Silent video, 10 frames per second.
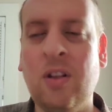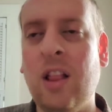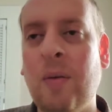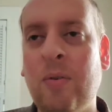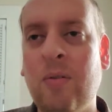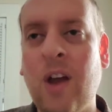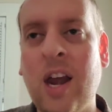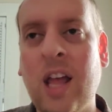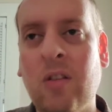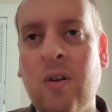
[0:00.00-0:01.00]
done them through
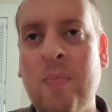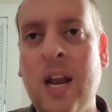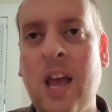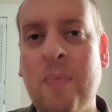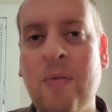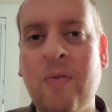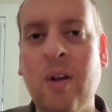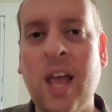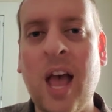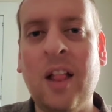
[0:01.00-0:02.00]
983 Media
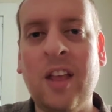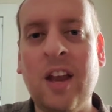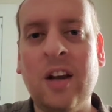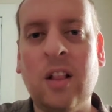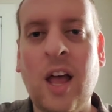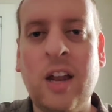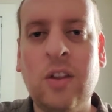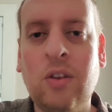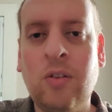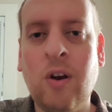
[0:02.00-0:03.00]
before they had the inclined
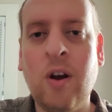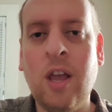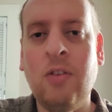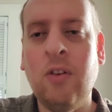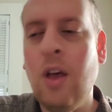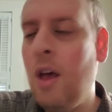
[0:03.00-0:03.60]
tourneys,